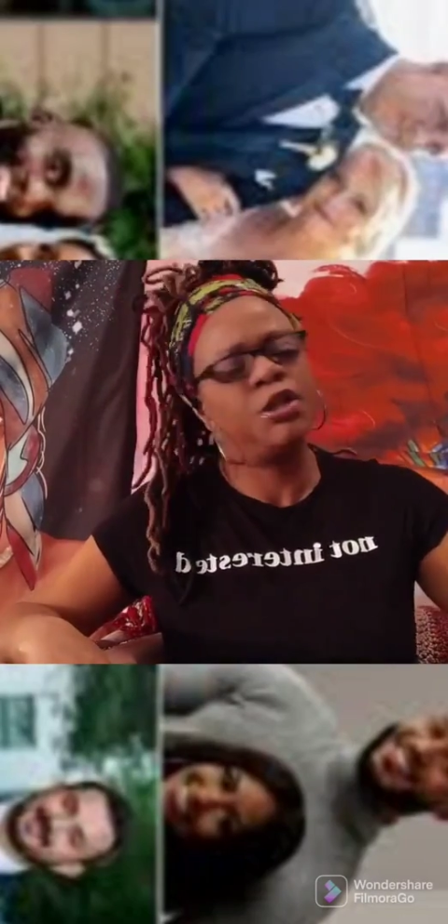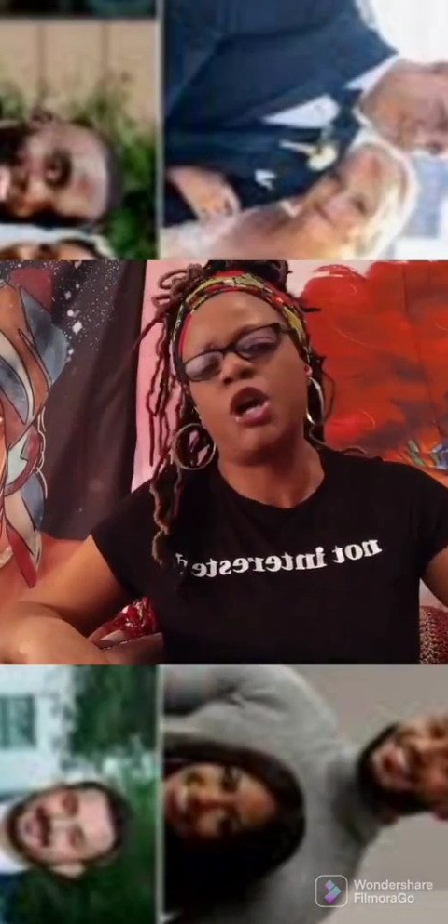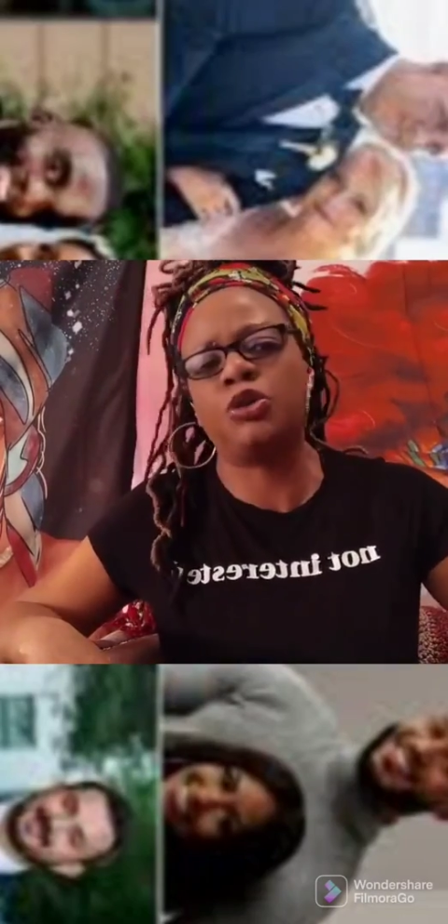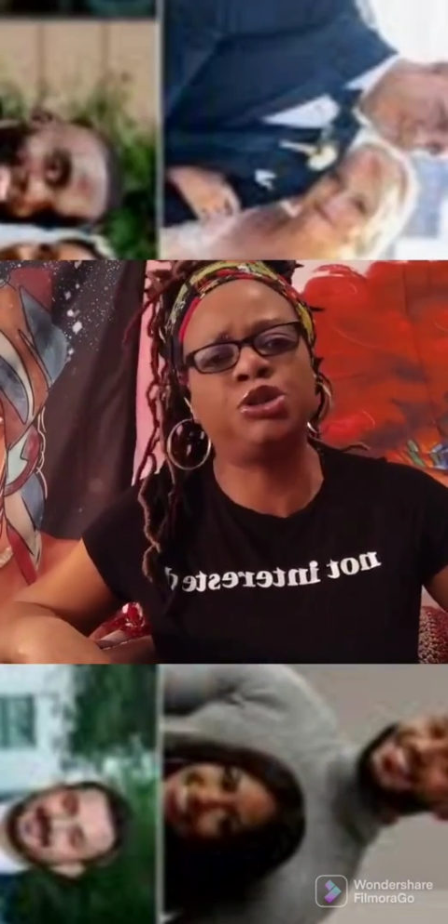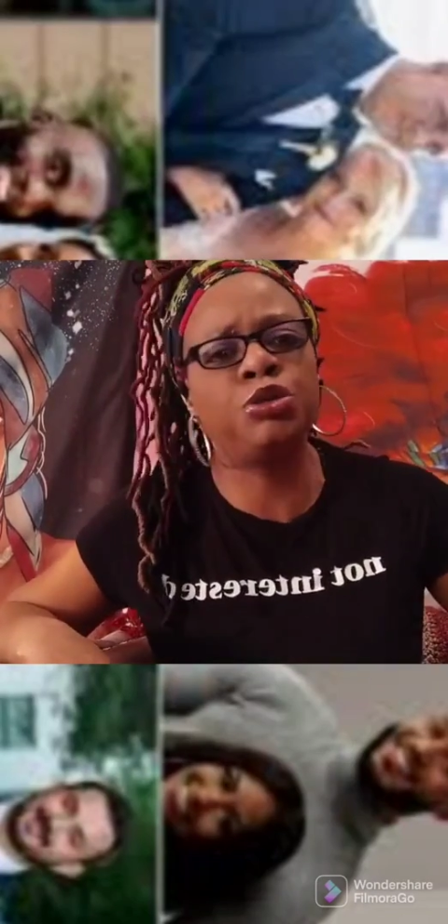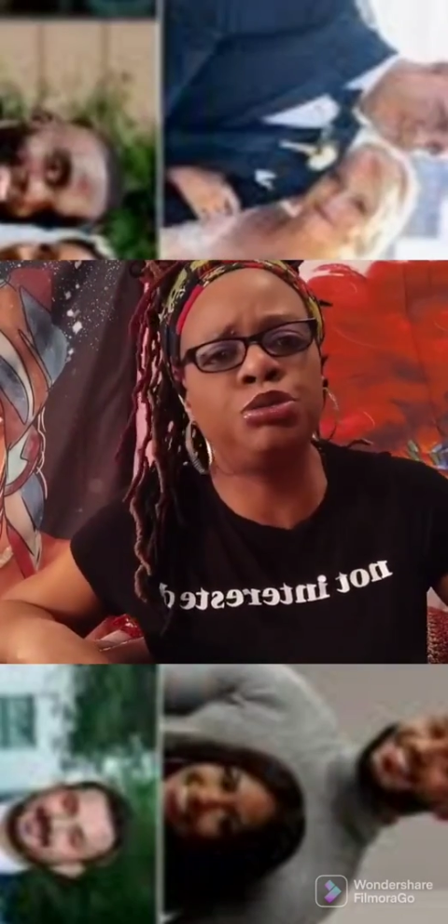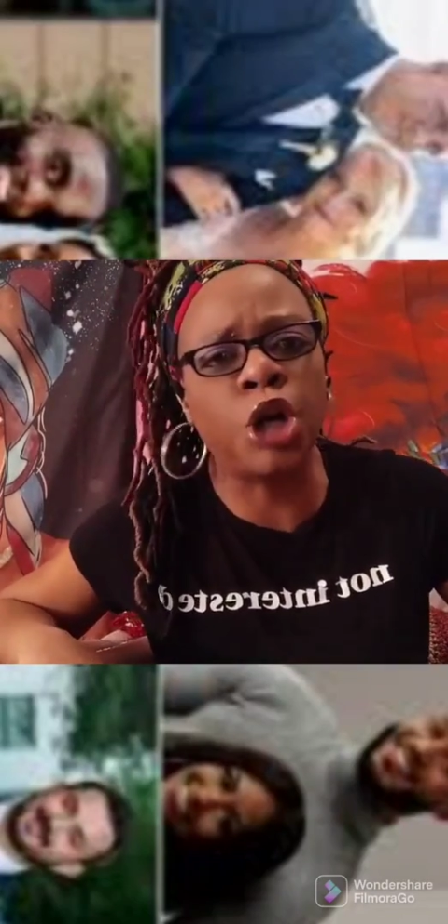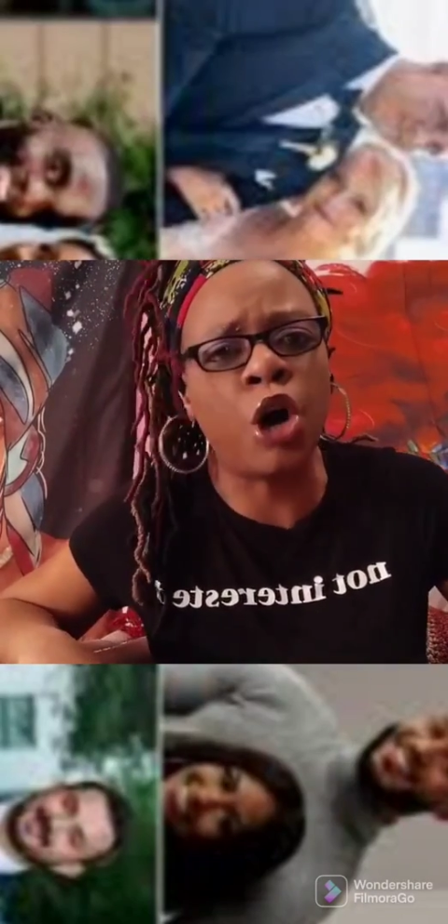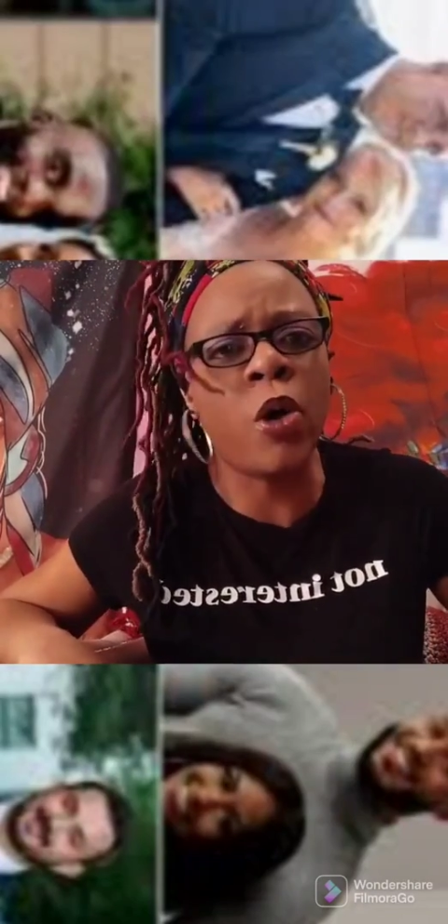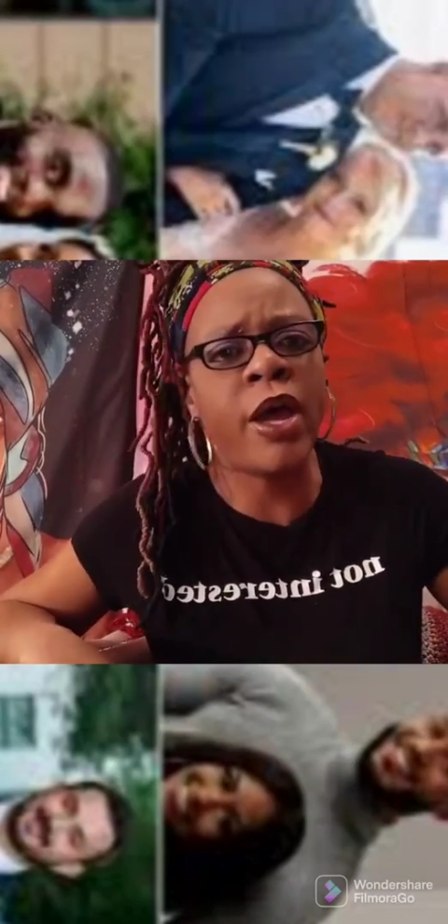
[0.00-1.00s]
Don't you
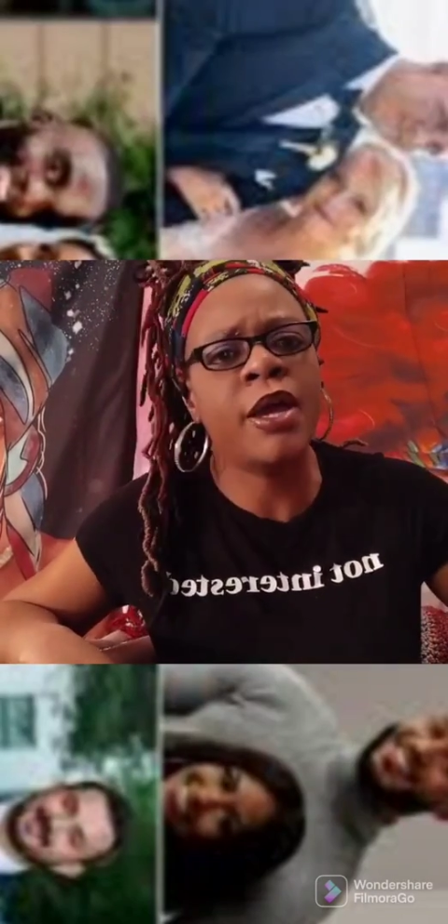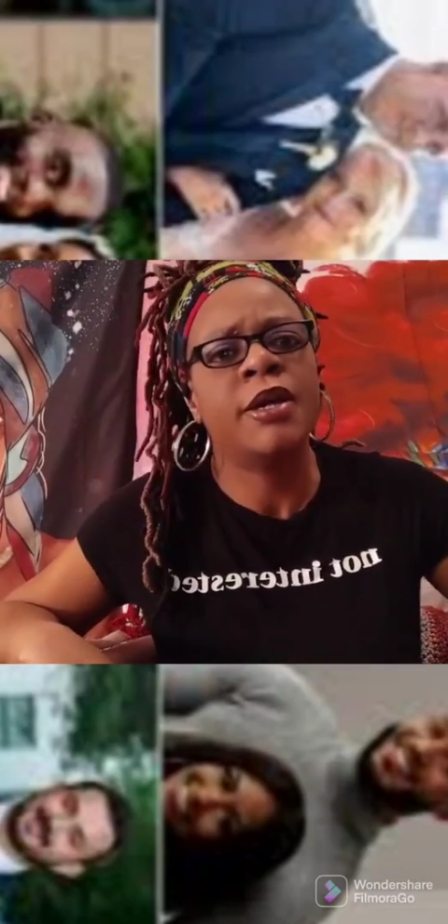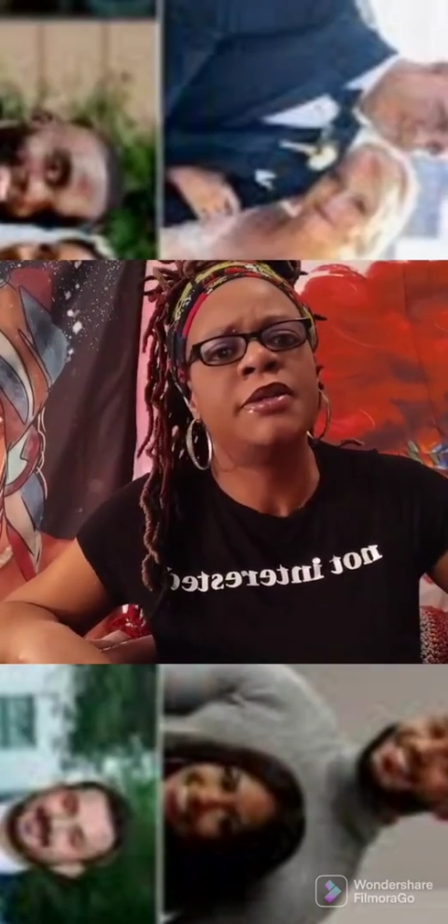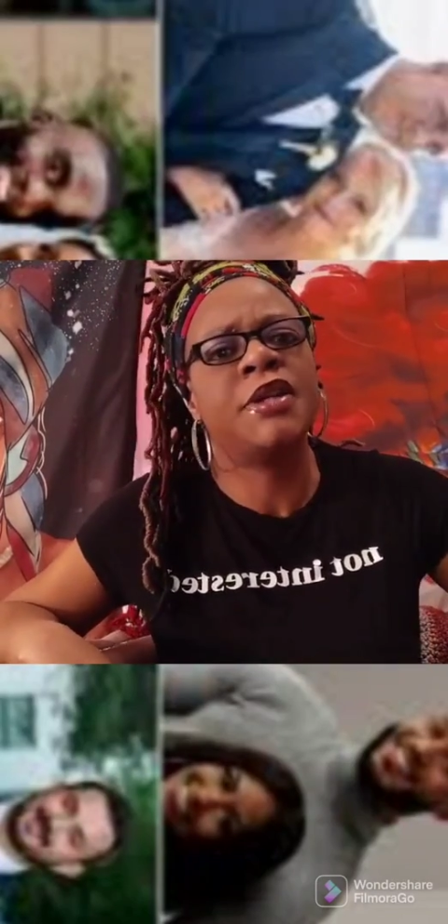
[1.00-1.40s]
do it.